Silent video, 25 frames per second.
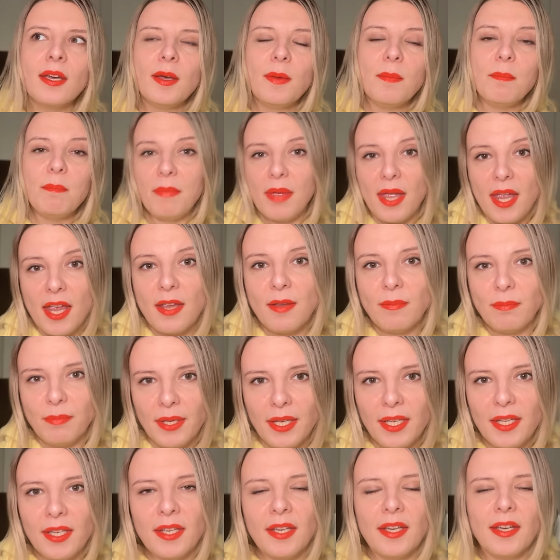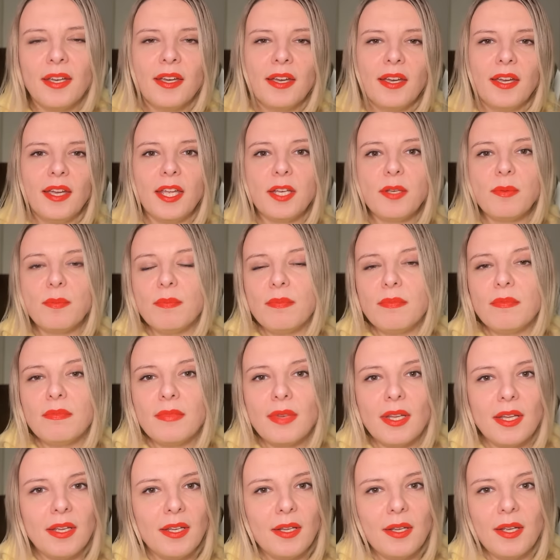maybe it
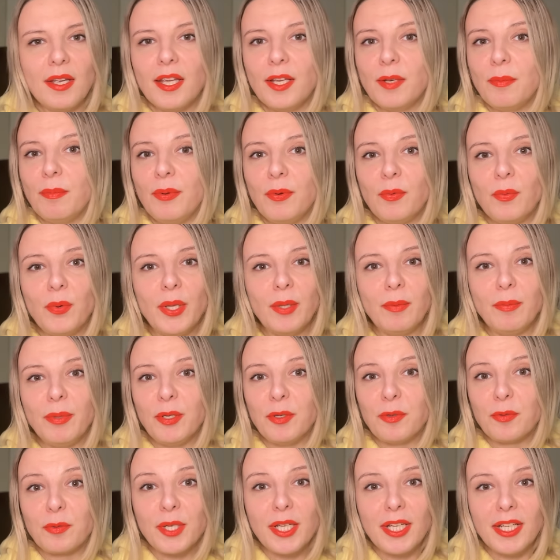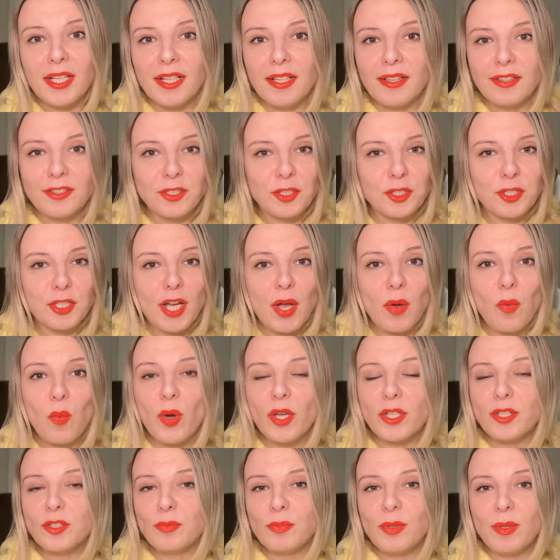it will be real just i
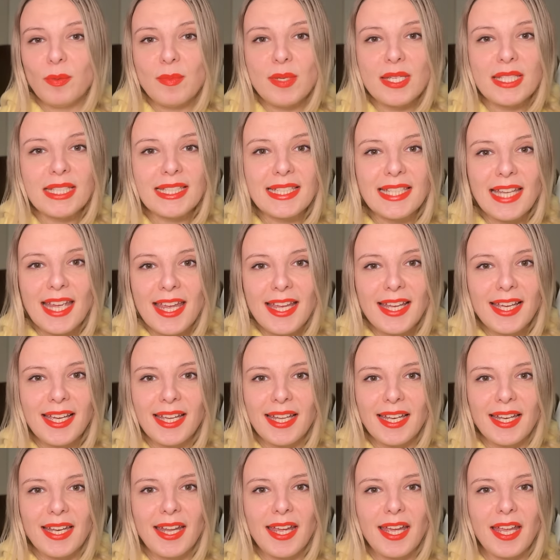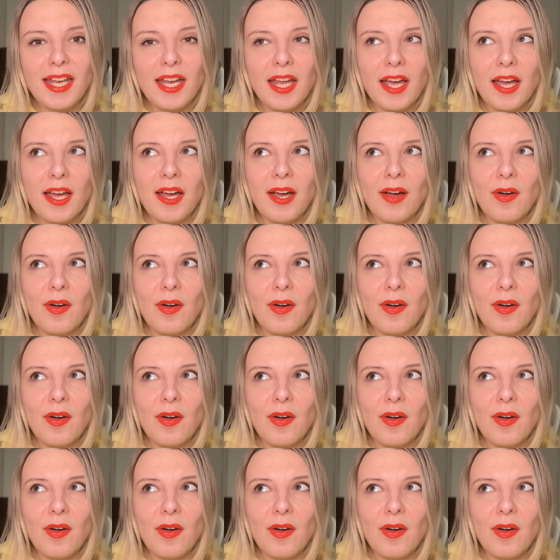want to be mistaken and I,